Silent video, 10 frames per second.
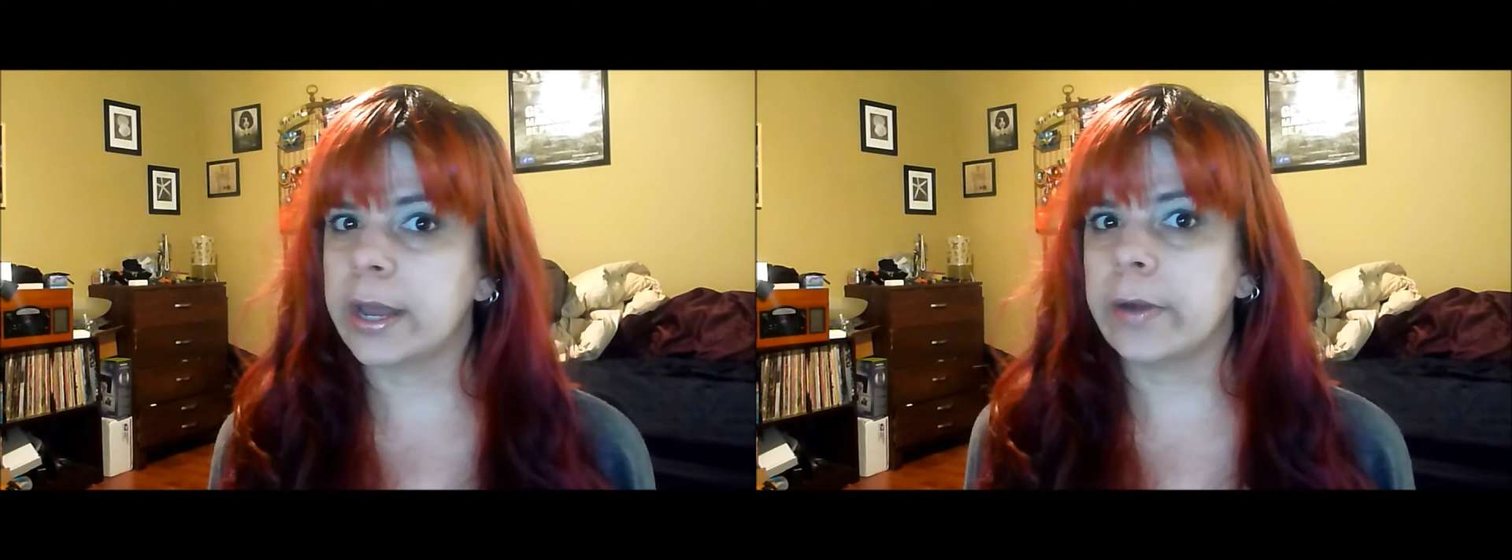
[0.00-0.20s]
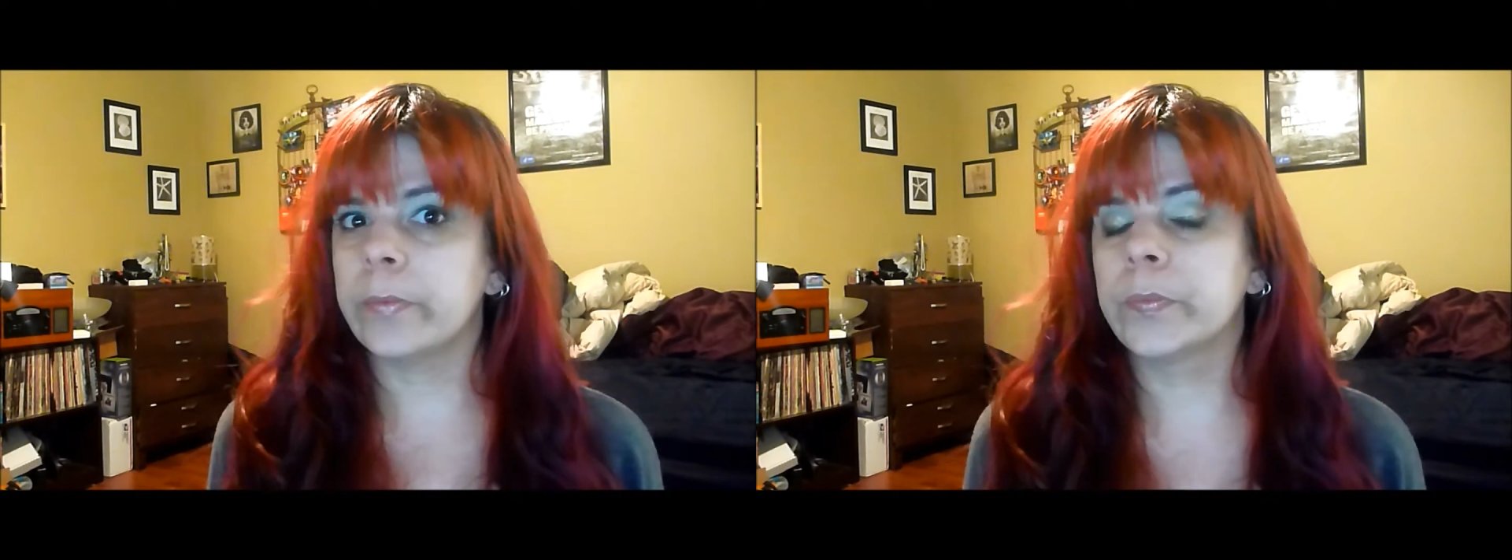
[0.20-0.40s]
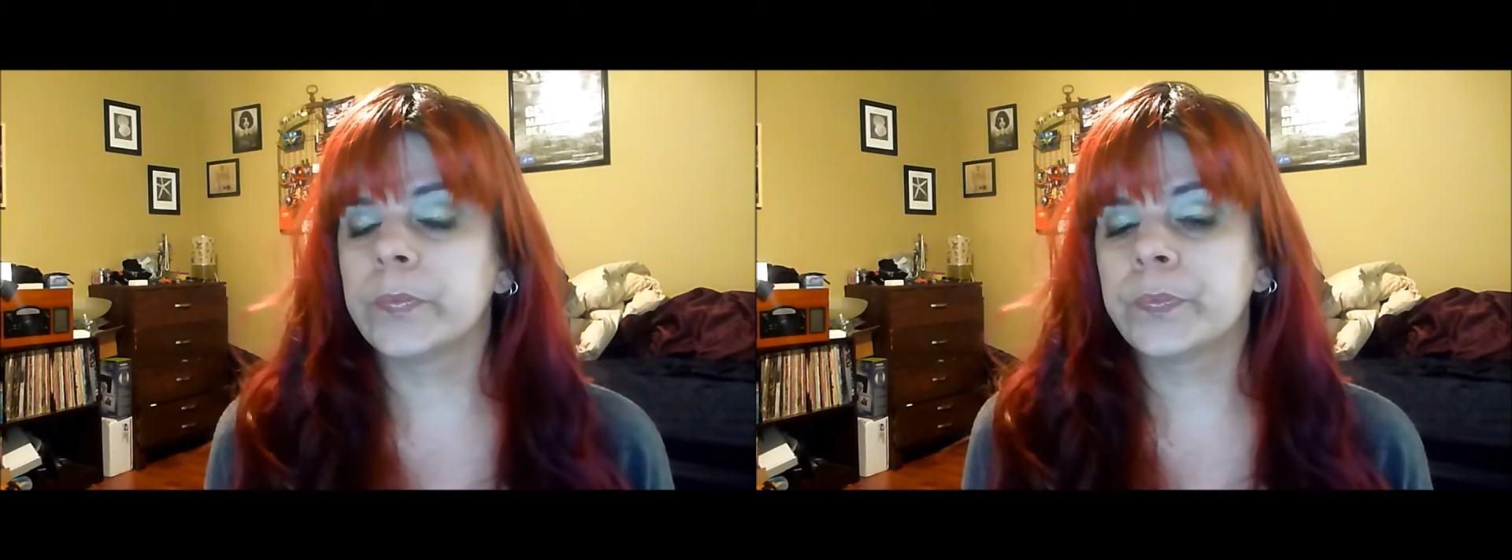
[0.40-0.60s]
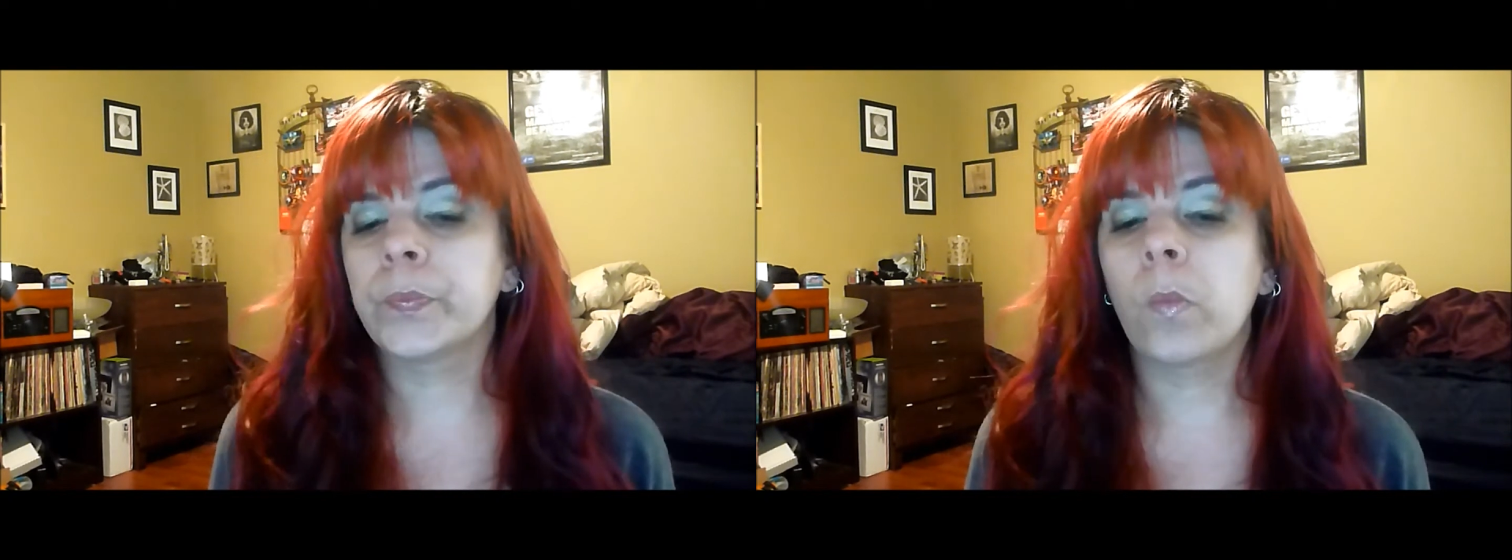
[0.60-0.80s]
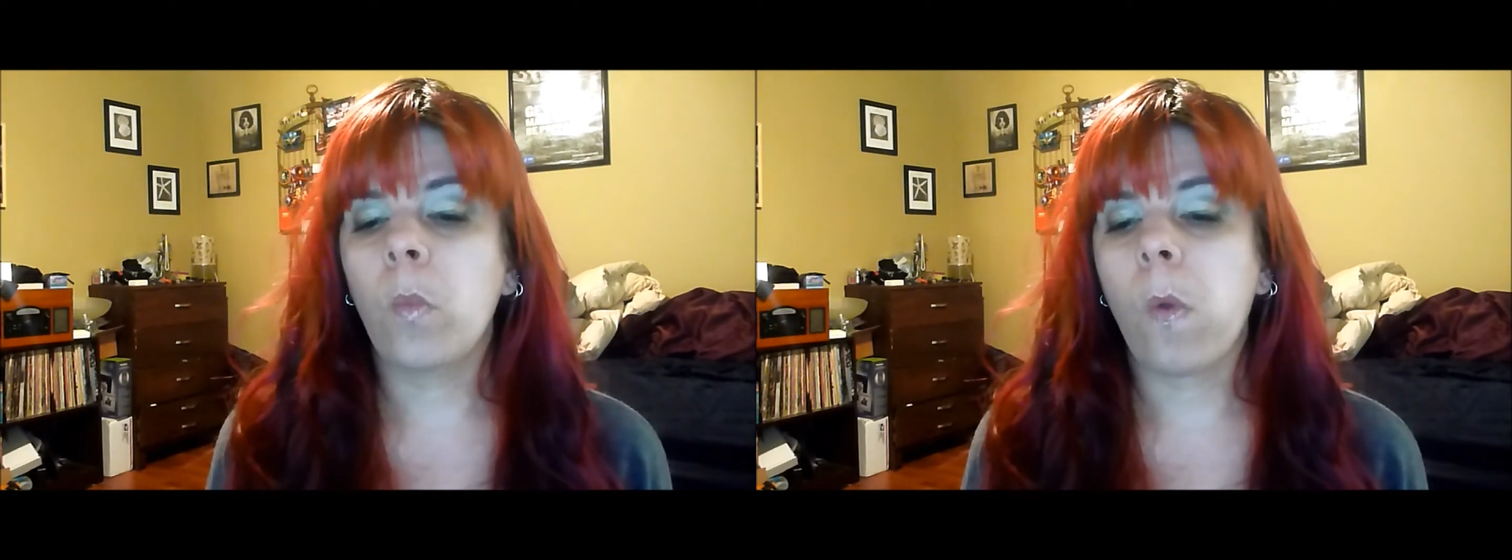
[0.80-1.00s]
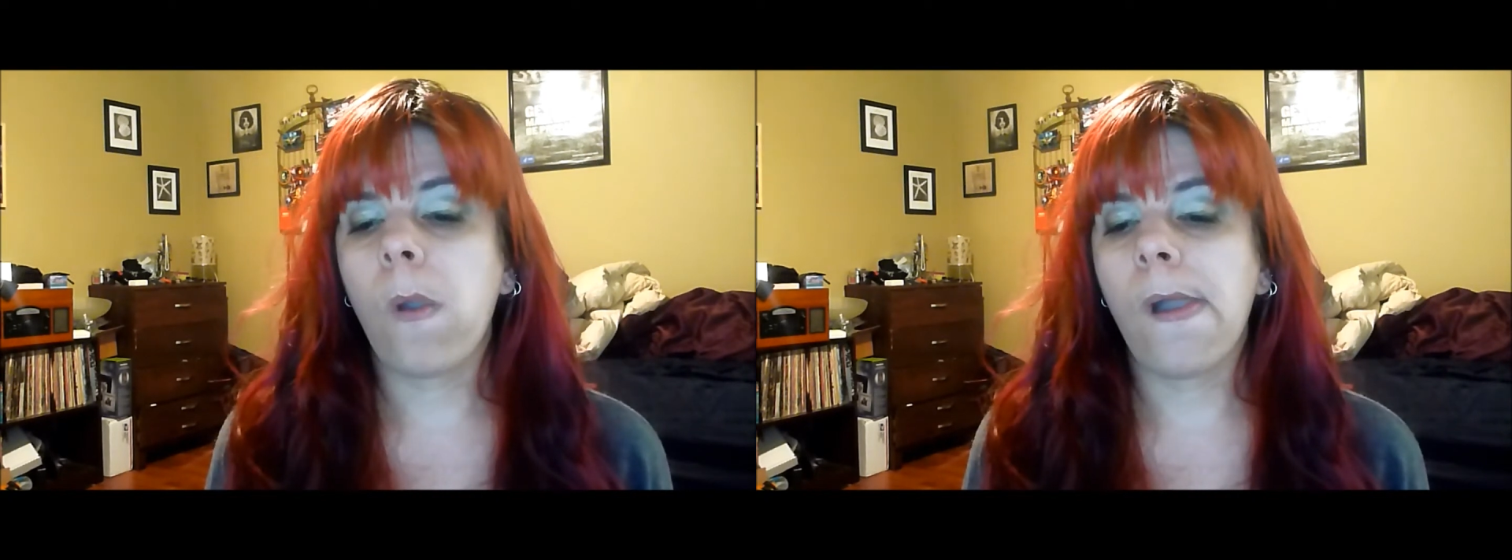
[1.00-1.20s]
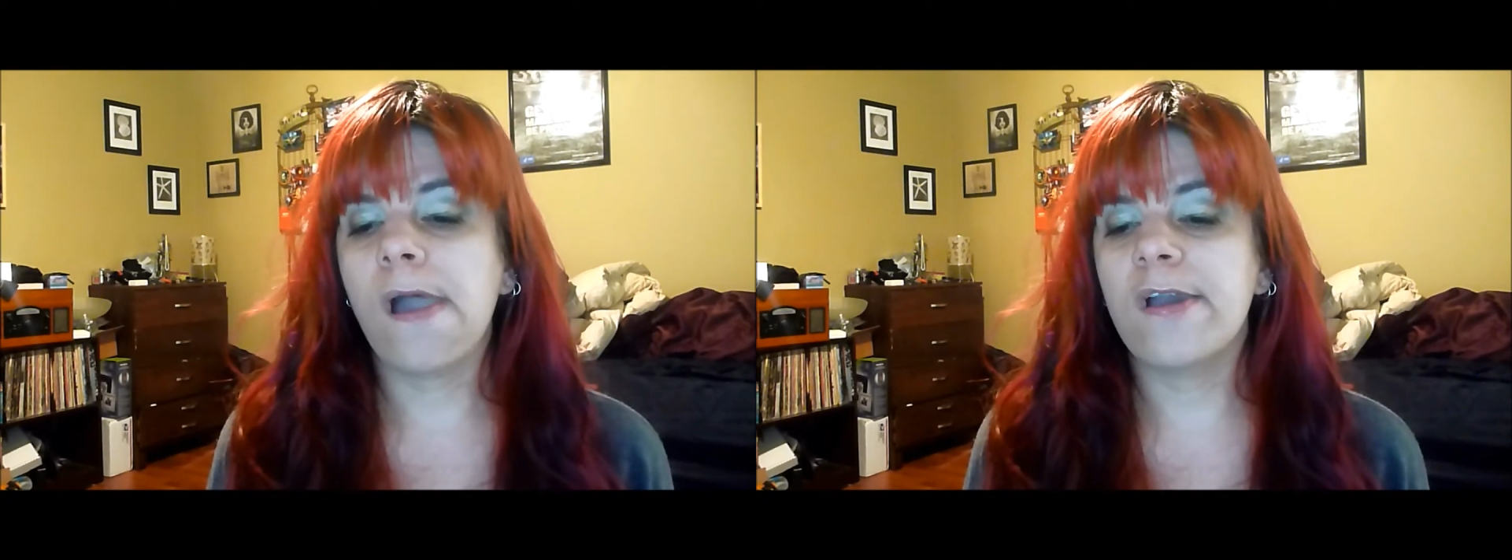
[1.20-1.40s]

now.